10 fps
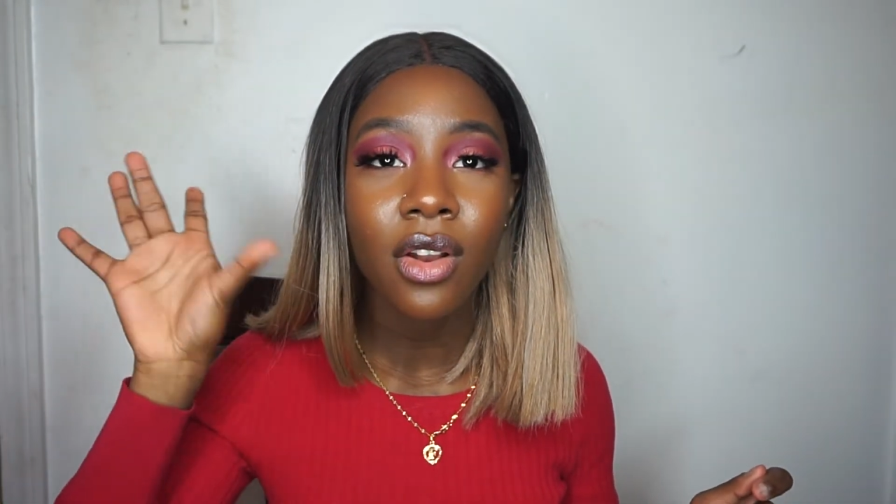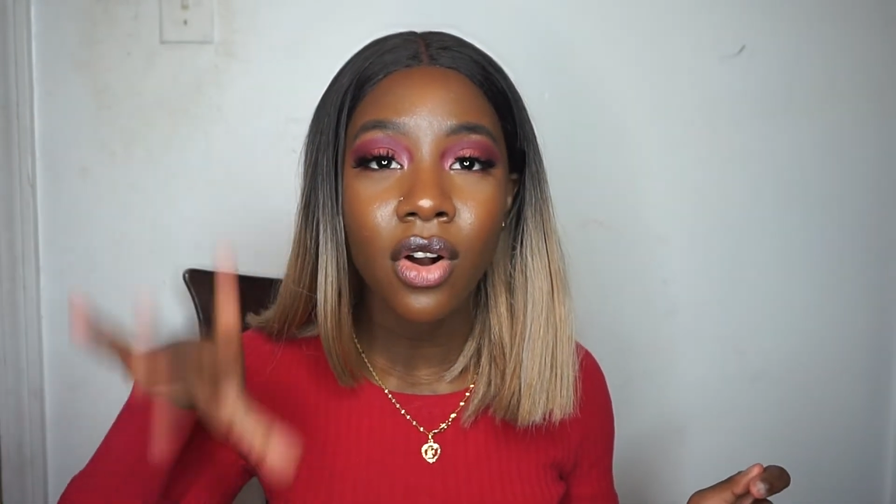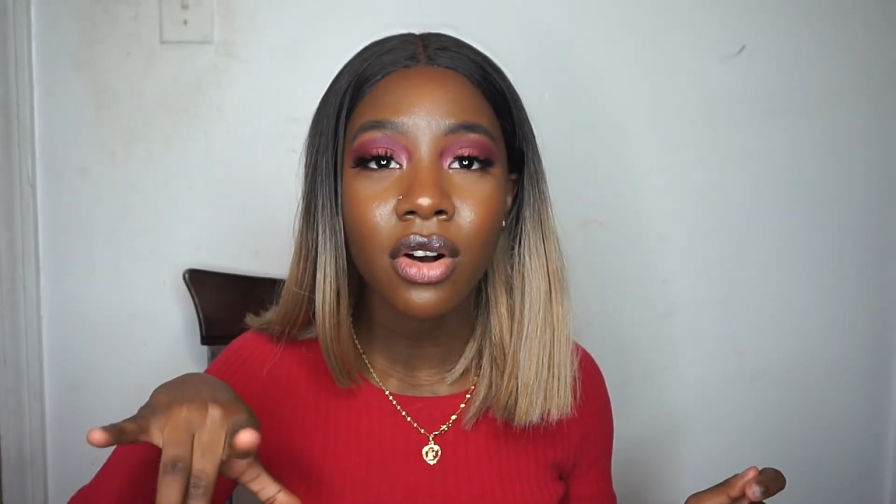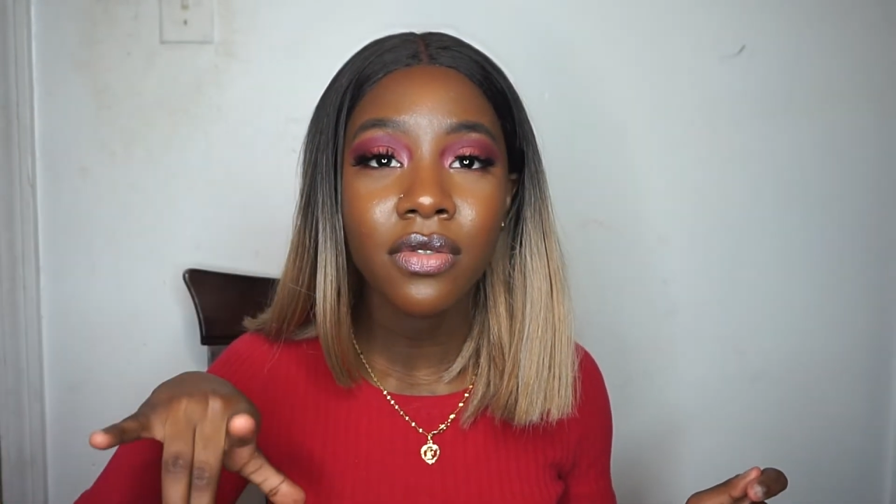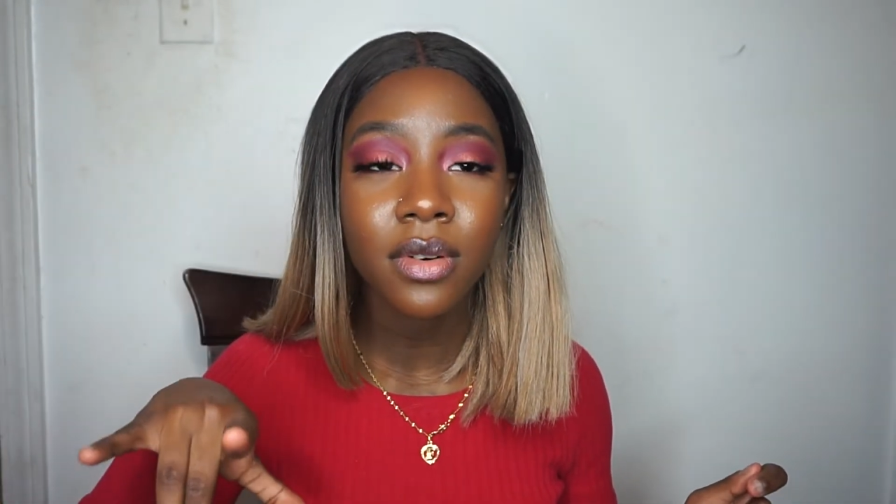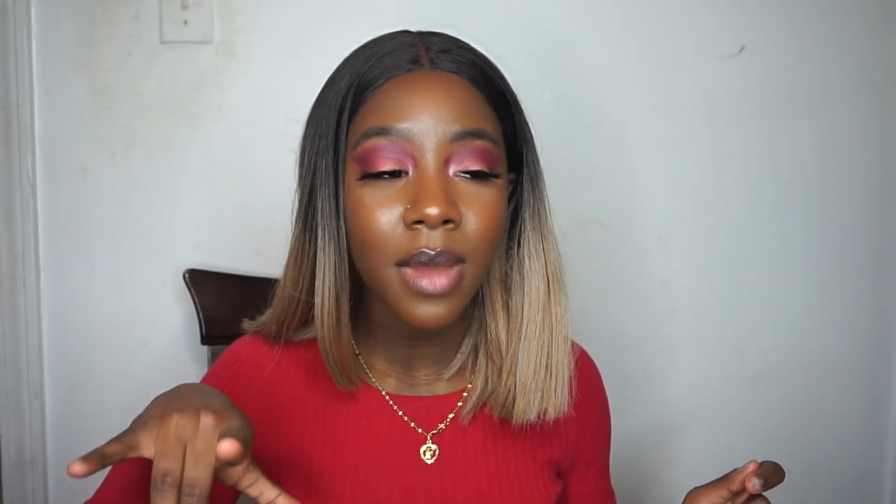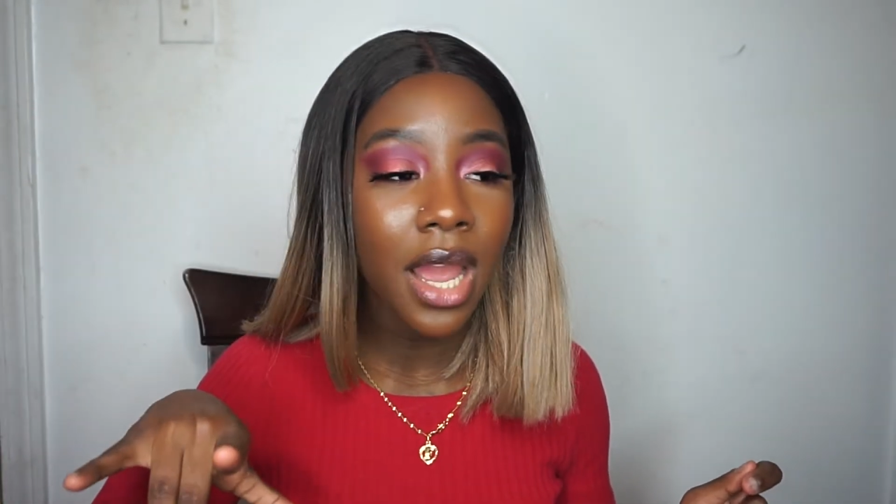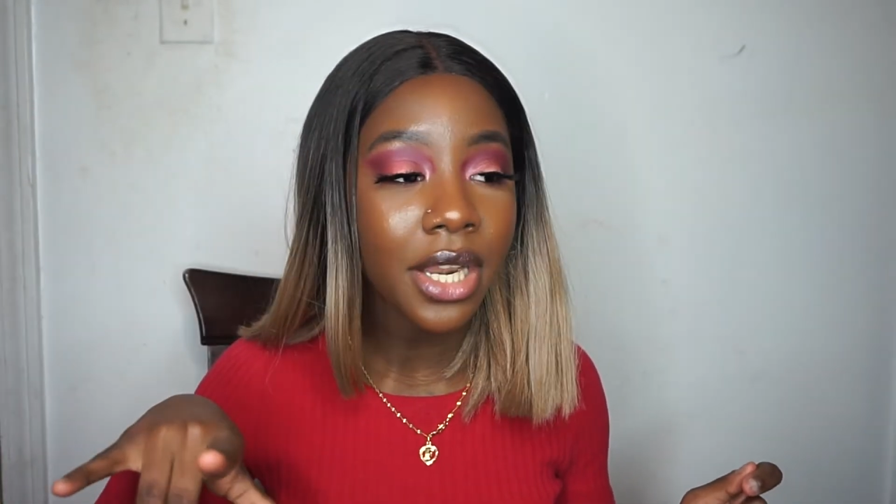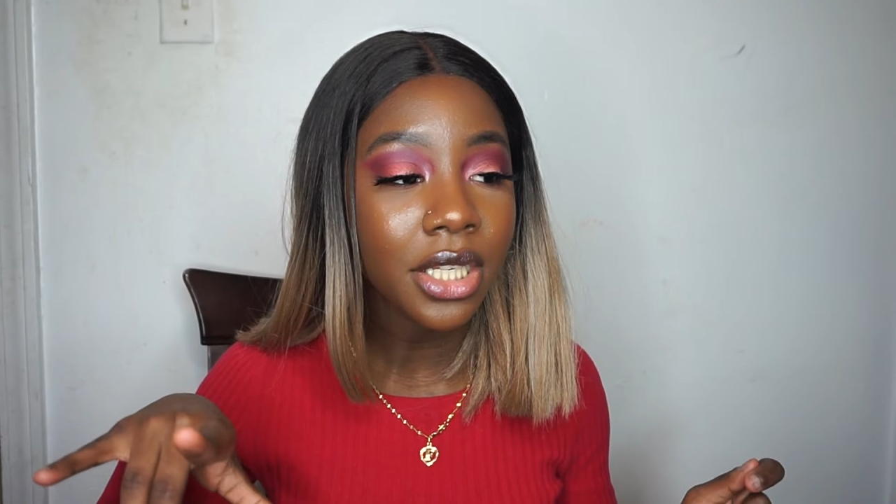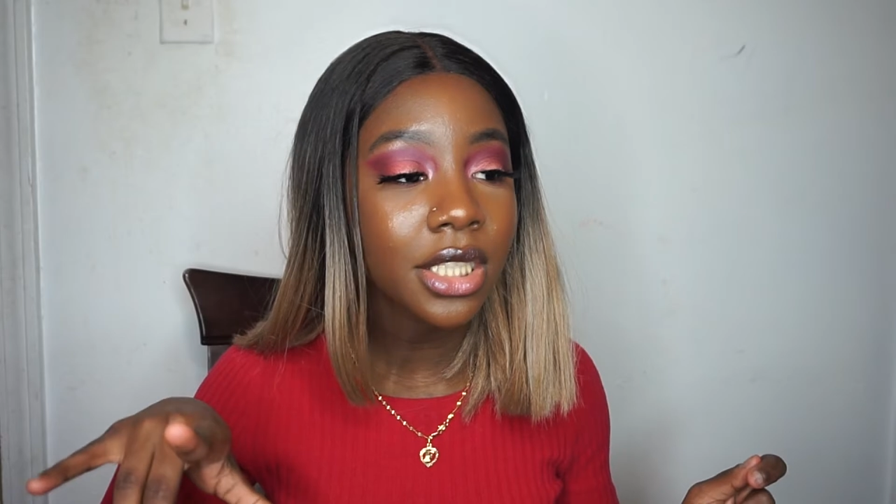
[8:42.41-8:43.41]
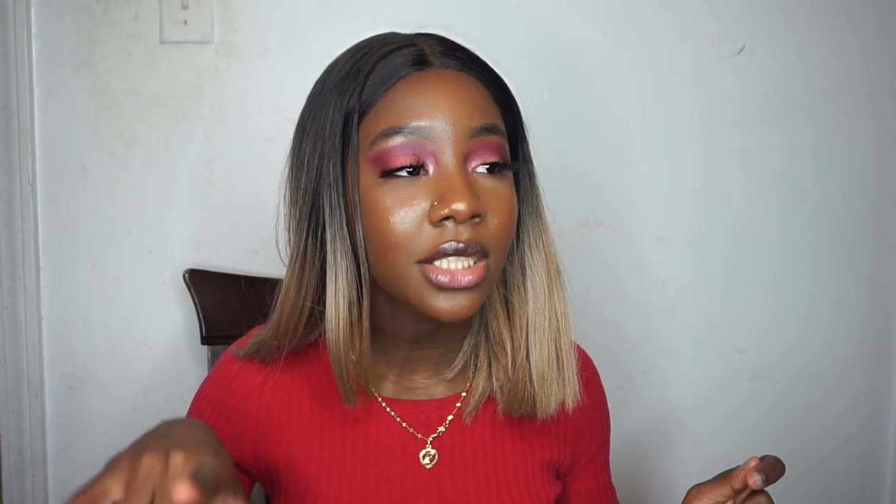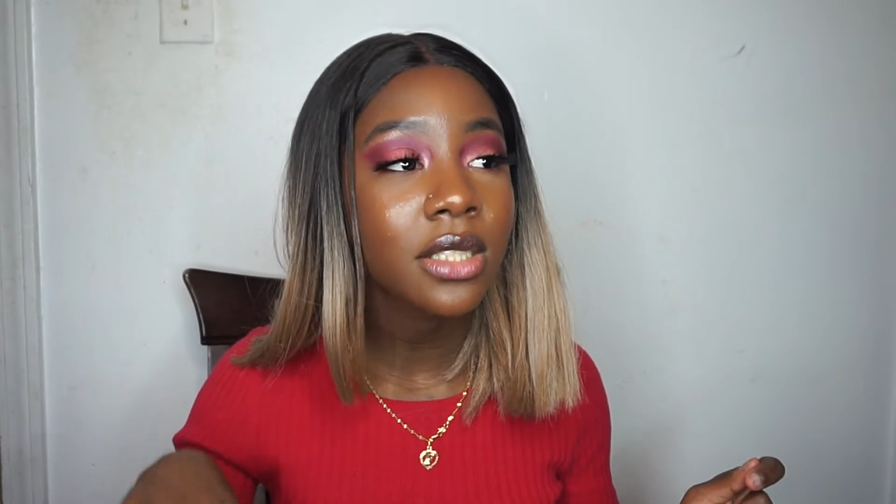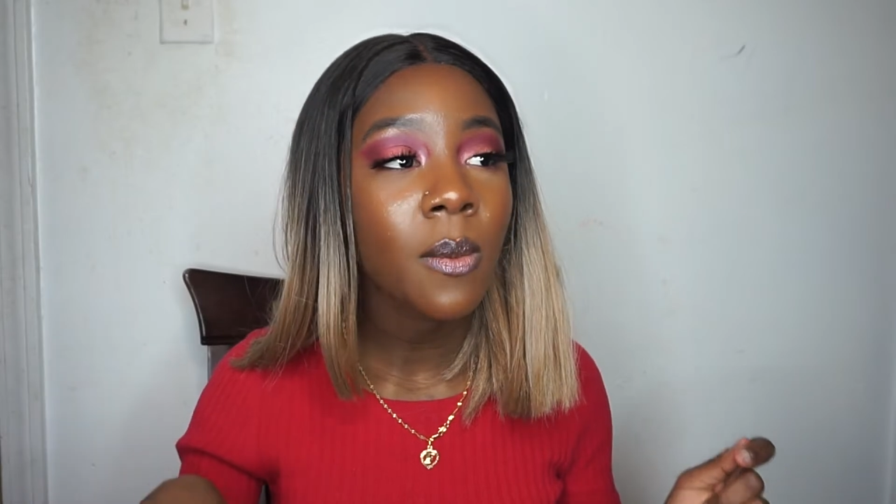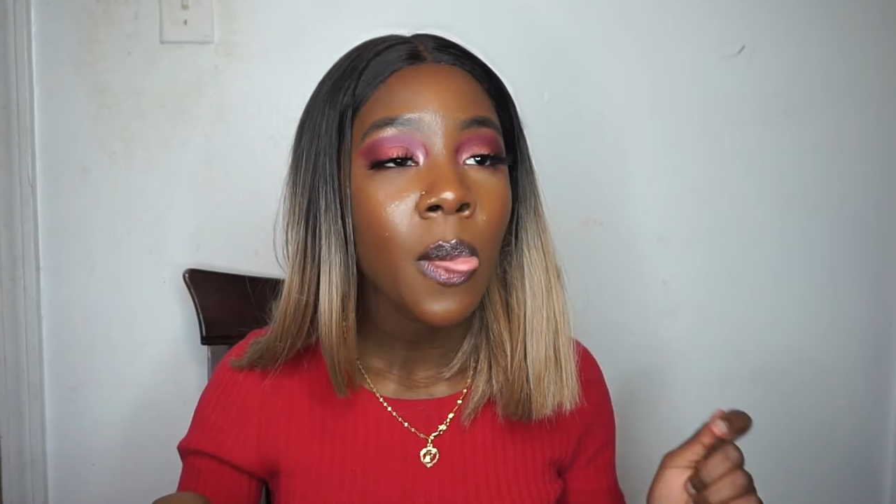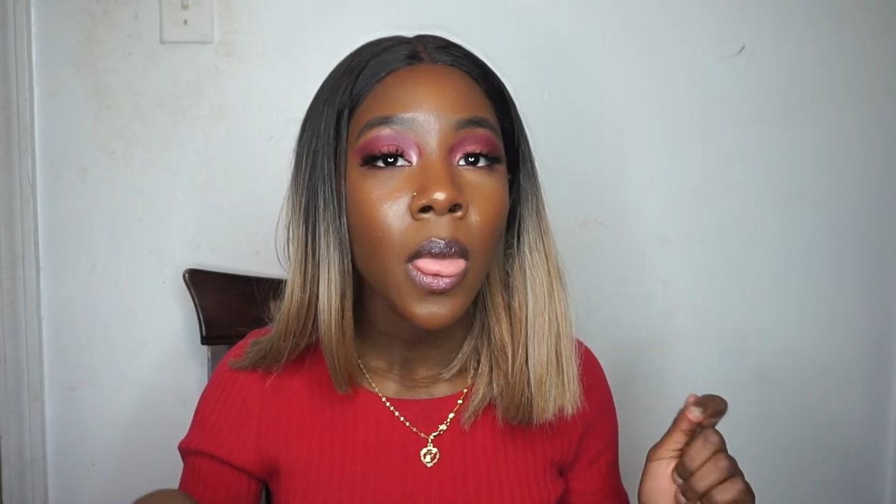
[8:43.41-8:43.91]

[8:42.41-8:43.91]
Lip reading: all from Ireland.